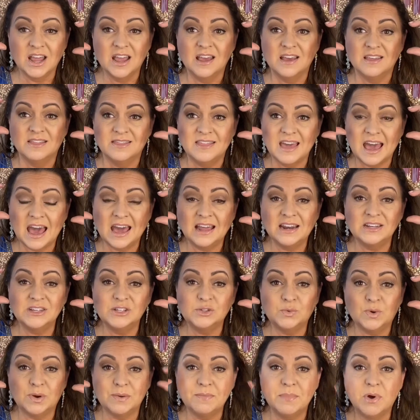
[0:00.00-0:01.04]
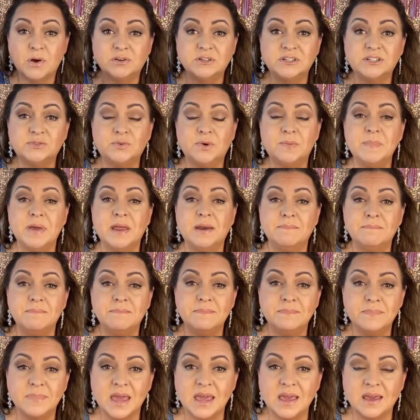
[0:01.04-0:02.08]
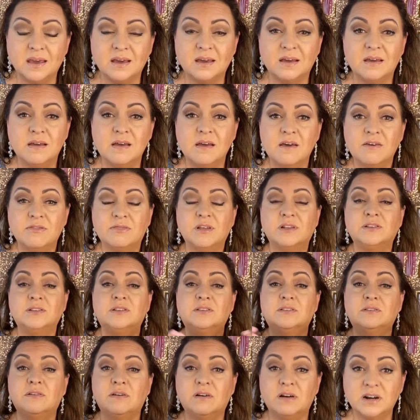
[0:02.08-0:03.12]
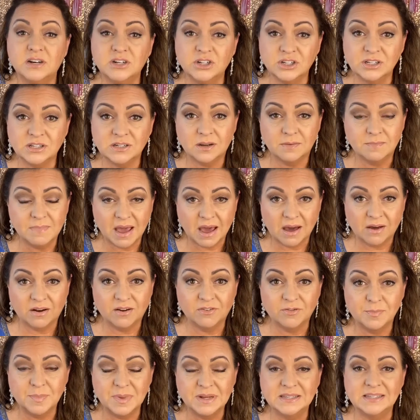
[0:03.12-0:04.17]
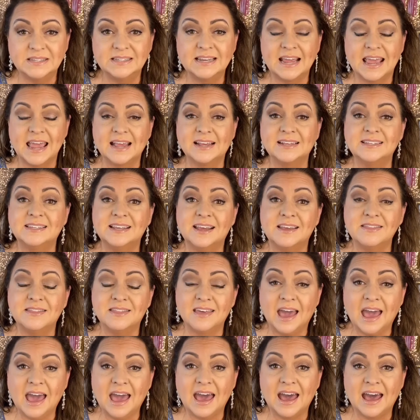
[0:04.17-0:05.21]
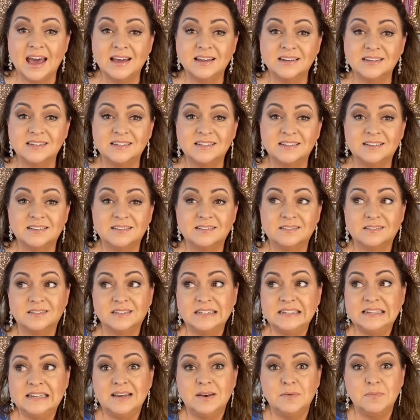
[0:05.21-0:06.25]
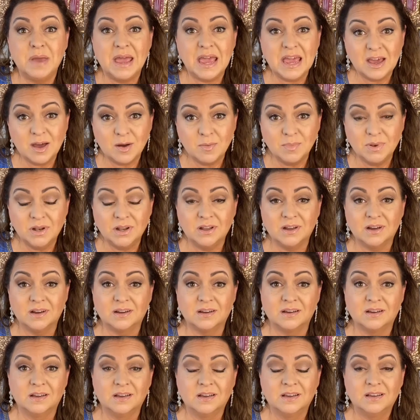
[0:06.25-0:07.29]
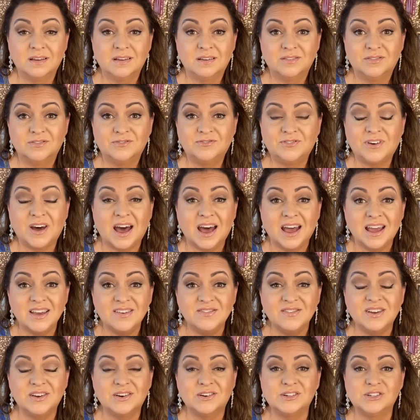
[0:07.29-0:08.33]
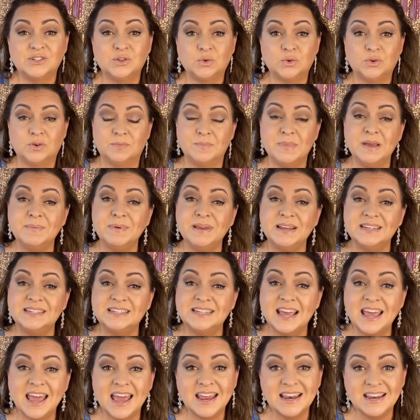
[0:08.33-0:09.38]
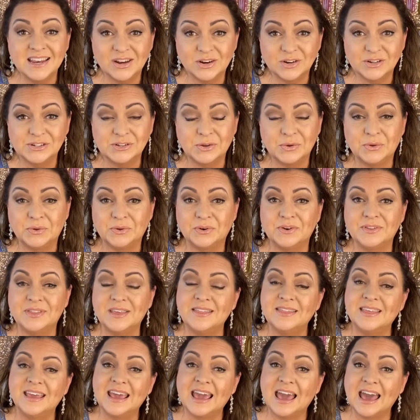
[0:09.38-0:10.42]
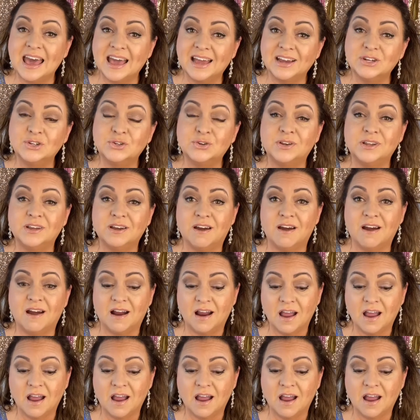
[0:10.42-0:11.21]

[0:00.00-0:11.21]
That is where most women make the largest amount of mistakes that can make them look 5 years older, maybe 10 years older than they actually are.